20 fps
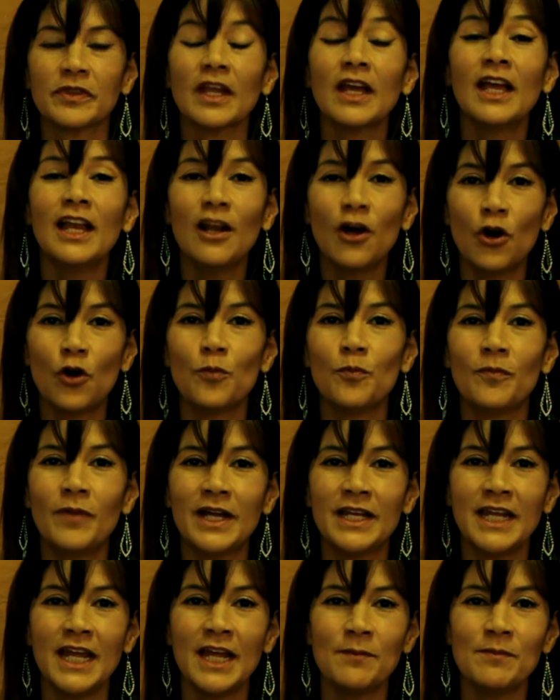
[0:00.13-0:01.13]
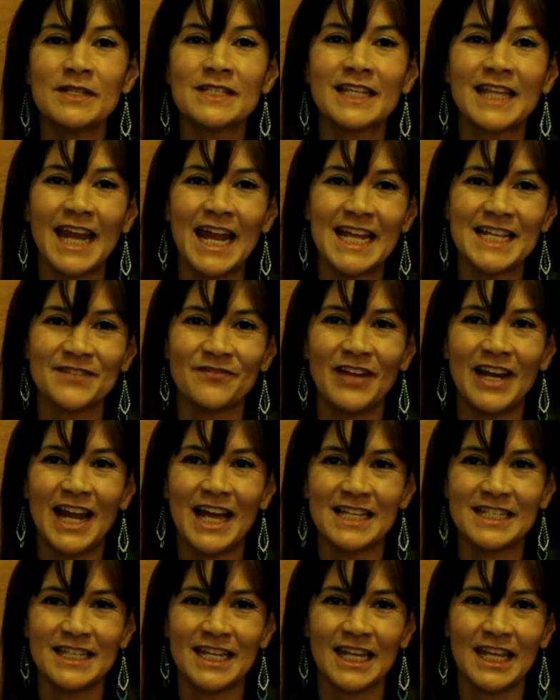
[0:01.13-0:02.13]
Hello, my name is Grace
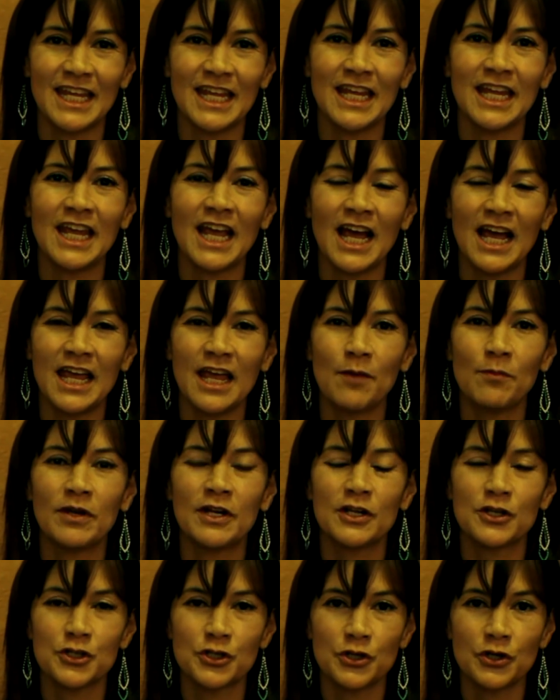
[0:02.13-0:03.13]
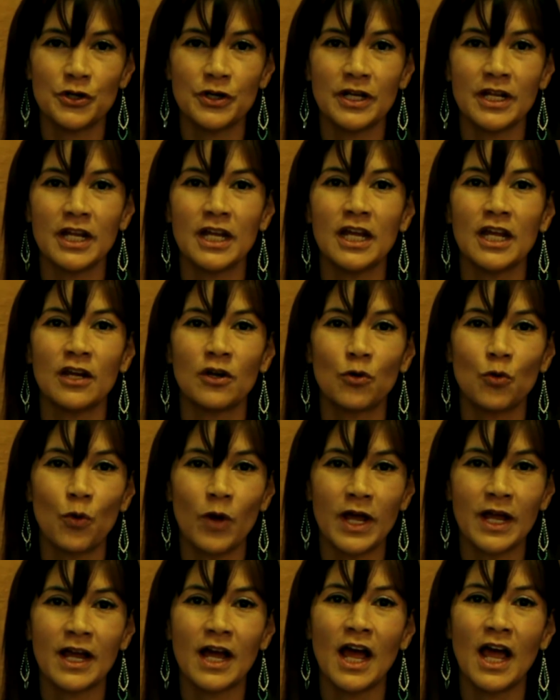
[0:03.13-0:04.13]
Velastegui. I am an attorney in
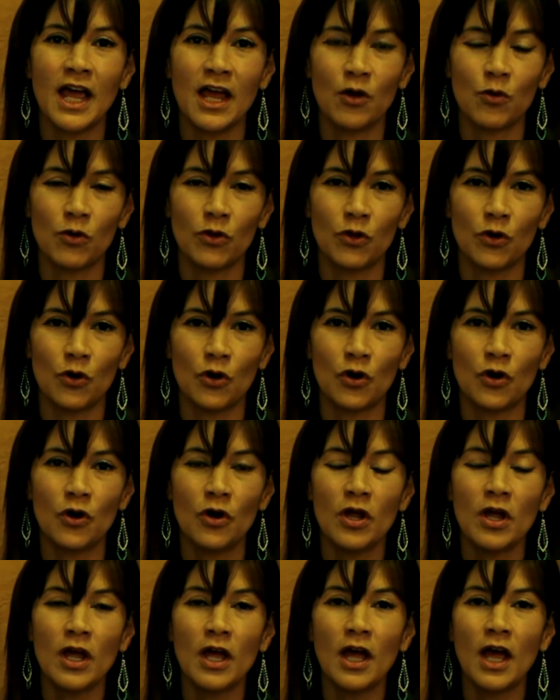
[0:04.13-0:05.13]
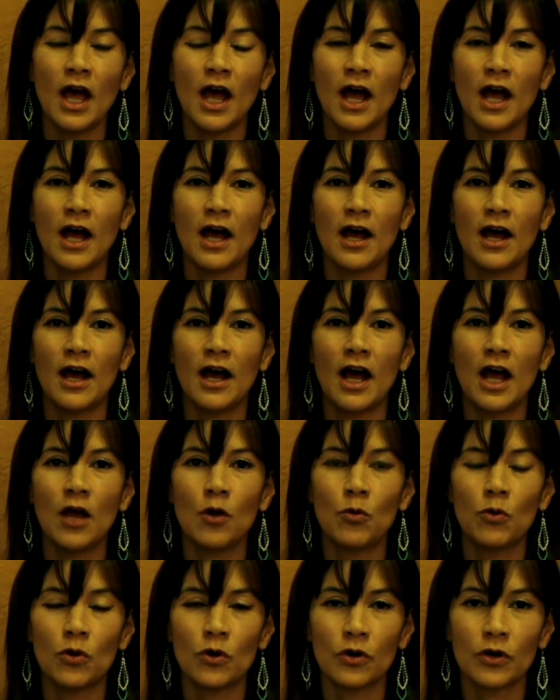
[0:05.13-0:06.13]
Cuenca, Ecuador. I
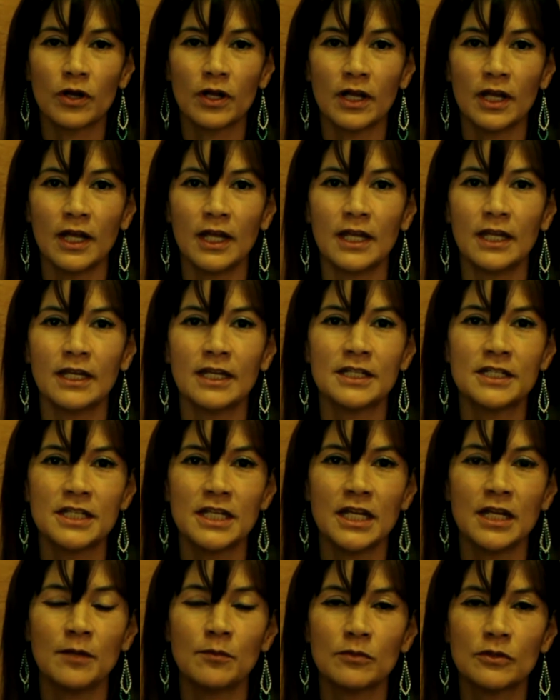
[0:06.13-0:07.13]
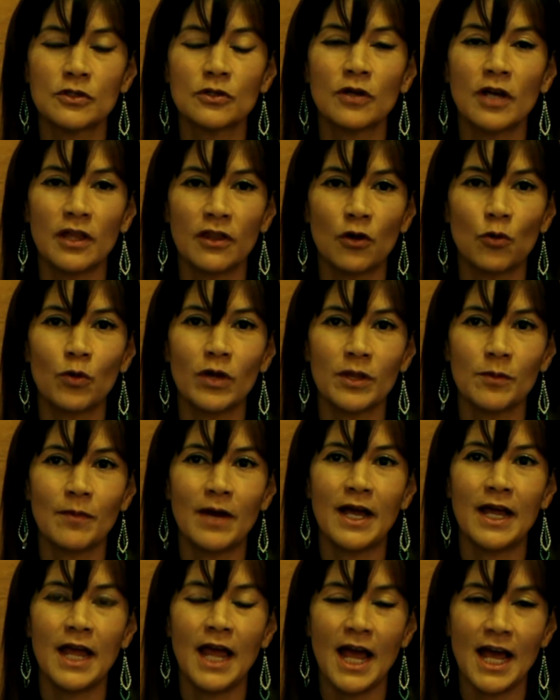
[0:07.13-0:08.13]
work in a team together with
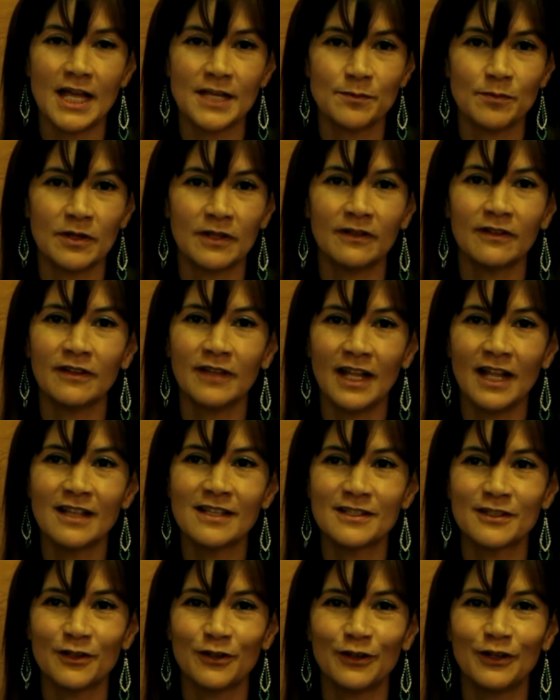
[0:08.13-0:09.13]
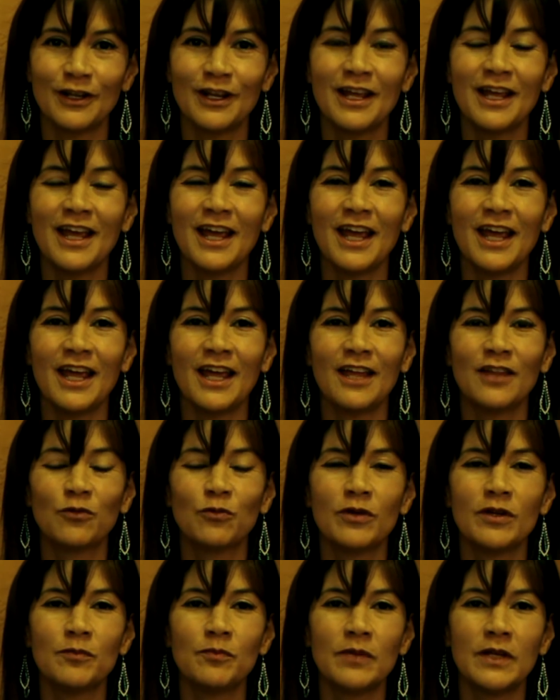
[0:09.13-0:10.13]
my husband Nelson, and
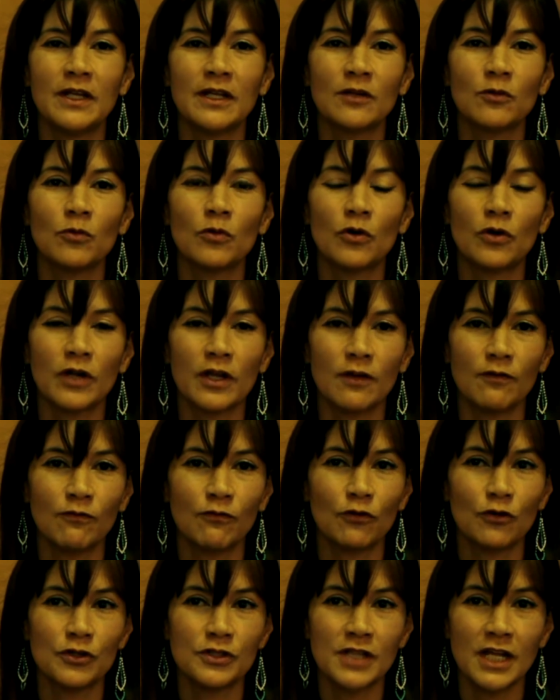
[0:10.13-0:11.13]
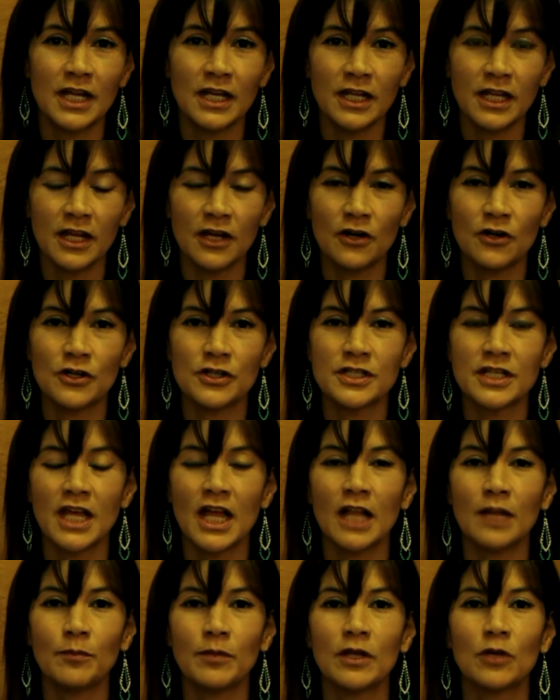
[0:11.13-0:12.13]
we've been working for 10 years
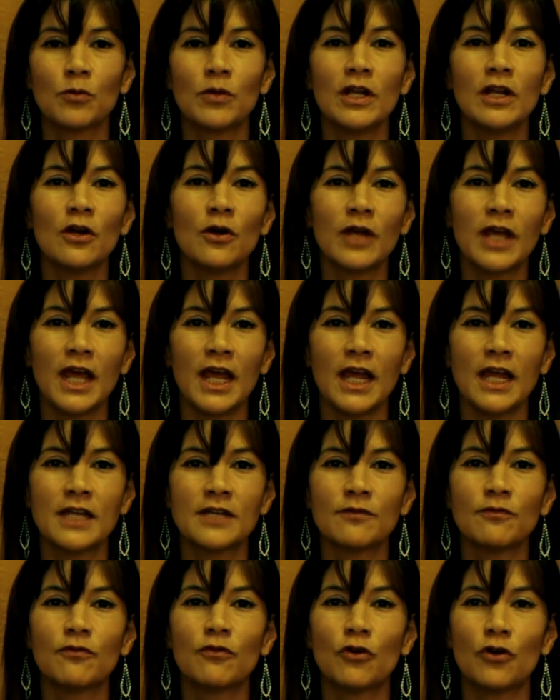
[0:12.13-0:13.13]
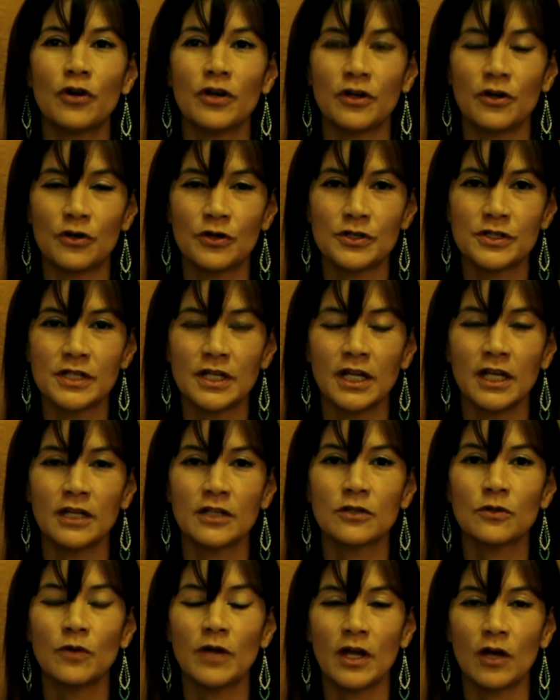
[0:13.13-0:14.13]
helping relocate foreigners
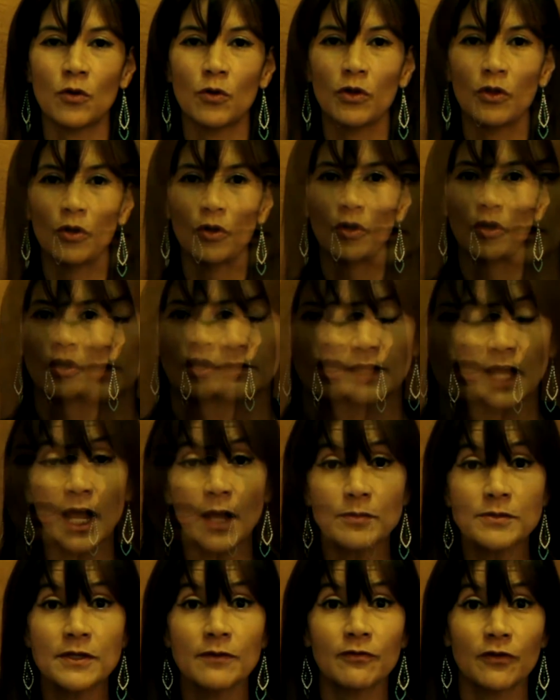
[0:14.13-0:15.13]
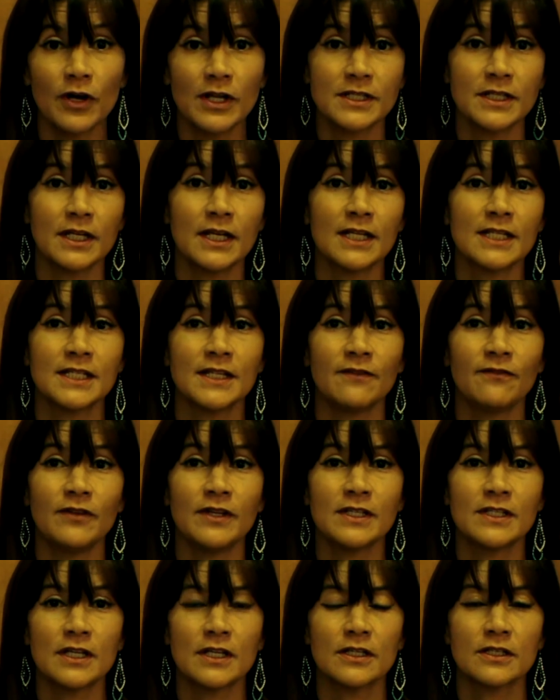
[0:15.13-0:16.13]
into Ecuador. The types of residency
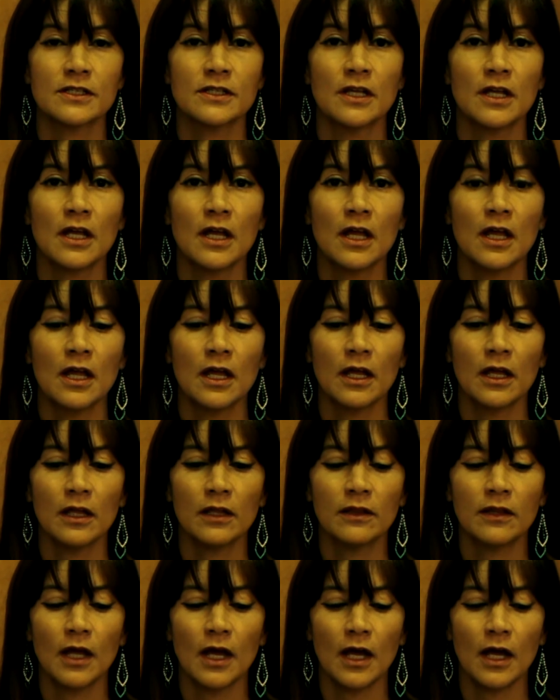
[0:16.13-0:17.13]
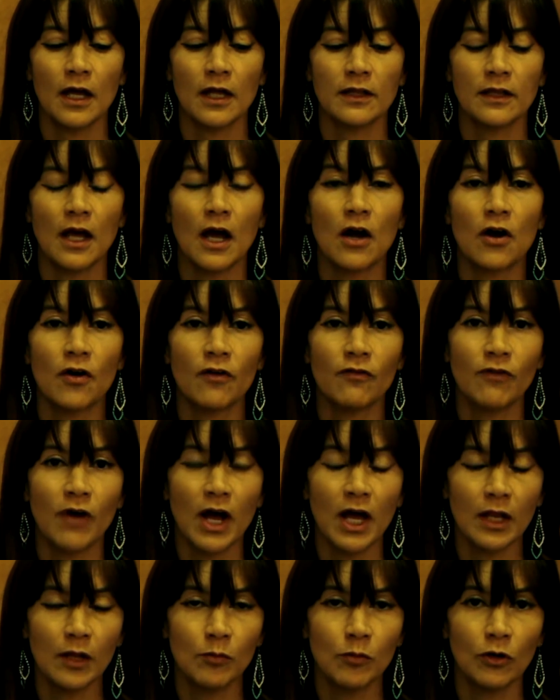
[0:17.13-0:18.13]
visas that are
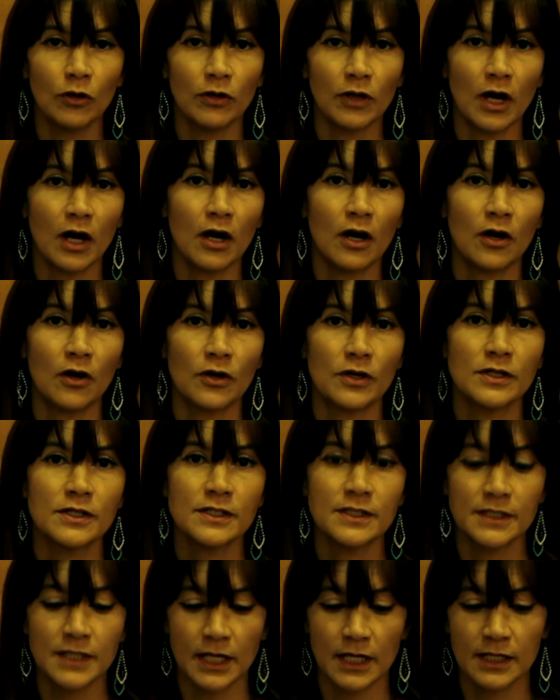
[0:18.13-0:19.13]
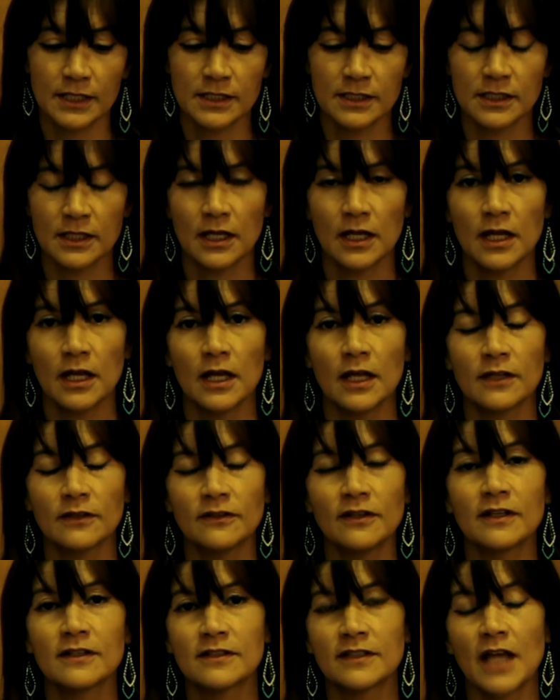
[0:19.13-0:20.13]
available are six
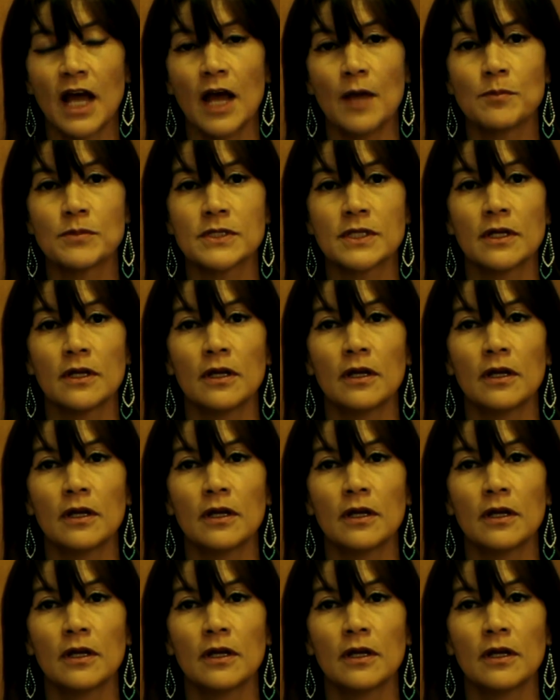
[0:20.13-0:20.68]
types.